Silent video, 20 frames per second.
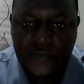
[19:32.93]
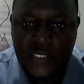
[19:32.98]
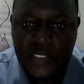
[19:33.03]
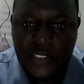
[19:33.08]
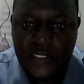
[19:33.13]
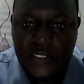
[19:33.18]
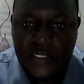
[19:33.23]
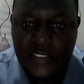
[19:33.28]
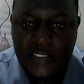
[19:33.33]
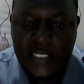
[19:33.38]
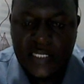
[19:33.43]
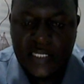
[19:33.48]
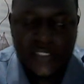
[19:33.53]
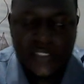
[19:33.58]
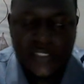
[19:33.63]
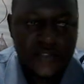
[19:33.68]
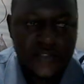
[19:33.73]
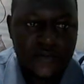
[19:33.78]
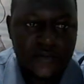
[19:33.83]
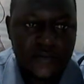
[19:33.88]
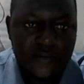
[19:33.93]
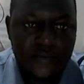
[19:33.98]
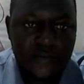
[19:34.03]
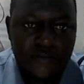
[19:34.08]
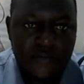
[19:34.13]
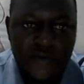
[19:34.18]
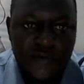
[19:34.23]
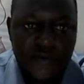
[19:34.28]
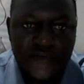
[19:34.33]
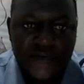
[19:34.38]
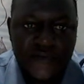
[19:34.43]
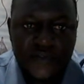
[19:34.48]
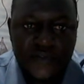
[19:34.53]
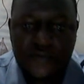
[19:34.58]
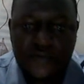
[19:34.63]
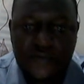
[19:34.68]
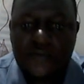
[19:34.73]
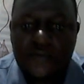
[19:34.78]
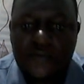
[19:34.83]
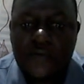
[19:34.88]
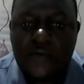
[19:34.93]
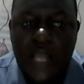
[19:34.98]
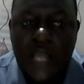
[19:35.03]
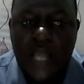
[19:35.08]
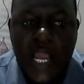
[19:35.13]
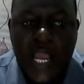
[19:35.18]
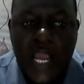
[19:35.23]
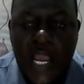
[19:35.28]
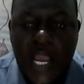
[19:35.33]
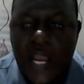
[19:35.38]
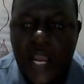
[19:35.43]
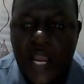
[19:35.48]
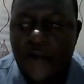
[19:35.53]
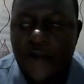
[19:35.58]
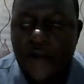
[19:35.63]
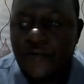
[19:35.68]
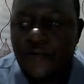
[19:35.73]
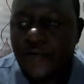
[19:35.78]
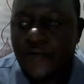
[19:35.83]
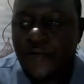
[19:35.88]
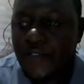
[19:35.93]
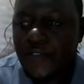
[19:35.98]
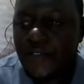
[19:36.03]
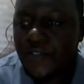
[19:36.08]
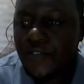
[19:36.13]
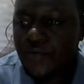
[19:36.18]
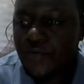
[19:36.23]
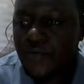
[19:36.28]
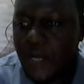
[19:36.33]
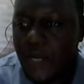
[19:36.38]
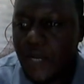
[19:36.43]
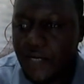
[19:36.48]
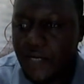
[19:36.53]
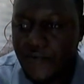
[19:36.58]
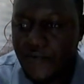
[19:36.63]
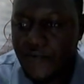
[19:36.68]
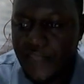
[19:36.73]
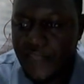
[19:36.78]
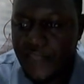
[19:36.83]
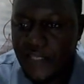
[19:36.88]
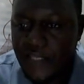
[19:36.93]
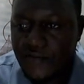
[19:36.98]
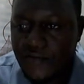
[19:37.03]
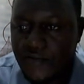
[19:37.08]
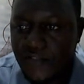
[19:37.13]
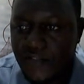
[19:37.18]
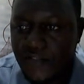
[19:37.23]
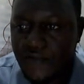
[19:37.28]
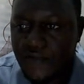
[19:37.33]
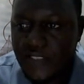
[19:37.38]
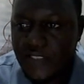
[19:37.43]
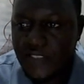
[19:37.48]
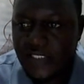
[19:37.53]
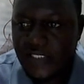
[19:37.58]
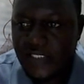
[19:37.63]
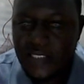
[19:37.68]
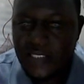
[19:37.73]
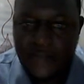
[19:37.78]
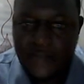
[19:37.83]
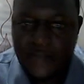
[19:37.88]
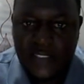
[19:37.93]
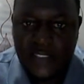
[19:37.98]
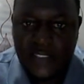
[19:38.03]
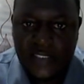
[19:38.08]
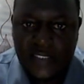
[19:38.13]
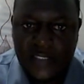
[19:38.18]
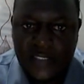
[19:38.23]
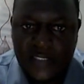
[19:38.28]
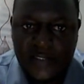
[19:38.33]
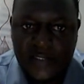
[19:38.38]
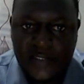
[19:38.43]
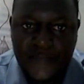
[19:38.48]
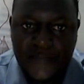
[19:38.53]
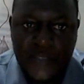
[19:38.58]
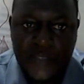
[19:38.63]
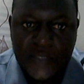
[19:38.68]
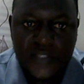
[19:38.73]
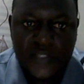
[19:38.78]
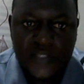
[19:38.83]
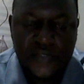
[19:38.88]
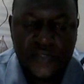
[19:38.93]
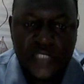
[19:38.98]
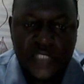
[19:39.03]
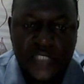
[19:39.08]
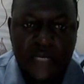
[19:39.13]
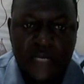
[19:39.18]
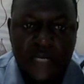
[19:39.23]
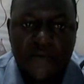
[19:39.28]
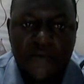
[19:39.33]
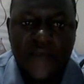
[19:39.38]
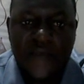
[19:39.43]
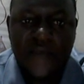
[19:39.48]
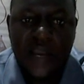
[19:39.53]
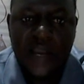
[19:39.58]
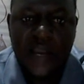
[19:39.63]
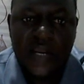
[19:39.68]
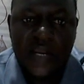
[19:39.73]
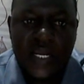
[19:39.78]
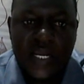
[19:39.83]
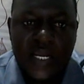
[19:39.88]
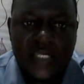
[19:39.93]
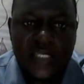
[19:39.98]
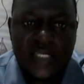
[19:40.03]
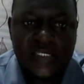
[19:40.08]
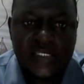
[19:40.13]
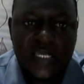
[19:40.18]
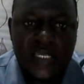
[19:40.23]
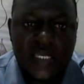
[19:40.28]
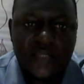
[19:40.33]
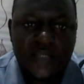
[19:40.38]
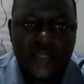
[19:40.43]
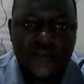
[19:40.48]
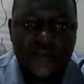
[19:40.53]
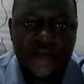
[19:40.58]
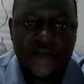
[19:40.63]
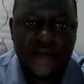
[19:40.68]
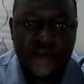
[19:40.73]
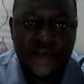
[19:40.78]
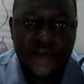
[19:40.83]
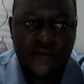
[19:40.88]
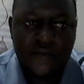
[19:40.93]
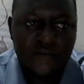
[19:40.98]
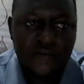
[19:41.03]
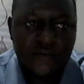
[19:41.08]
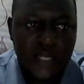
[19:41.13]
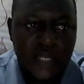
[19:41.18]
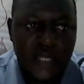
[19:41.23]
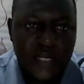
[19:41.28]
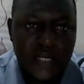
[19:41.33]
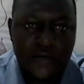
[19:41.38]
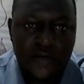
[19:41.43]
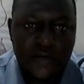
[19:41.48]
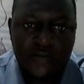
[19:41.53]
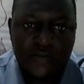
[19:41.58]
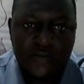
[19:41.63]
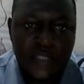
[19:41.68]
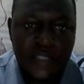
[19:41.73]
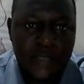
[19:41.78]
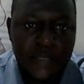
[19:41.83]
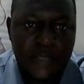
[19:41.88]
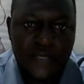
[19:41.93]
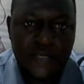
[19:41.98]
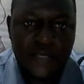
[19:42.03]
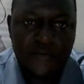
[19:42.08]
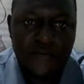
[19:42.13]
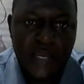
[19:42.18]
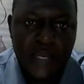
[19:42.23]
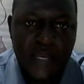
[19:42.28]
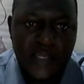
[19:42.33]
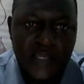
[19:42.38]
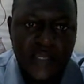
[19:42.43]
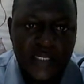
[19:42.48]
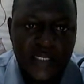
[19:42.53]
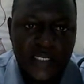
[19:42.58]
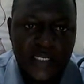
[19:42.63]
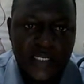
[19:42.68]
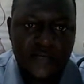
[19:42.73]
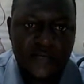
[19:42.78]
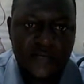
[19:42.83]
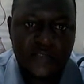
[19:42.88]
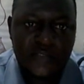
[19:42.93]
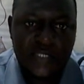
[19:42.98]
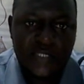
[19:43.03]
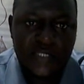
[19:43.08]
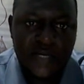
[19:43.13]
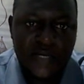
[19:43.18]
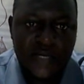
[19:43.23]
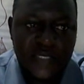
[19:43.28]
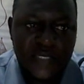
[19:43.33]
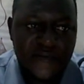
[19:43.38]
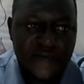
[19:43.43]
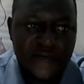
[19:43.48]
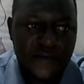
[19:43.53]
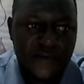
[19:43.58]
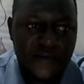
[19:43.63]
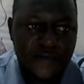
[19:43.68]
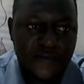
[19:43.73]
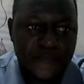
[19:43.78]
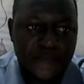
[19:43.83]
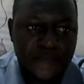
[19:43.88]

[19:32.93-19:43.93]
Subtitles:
let us move to how you work with the use of the slide masters. So we shall move our cursor to view along the menu bar, click on the word view.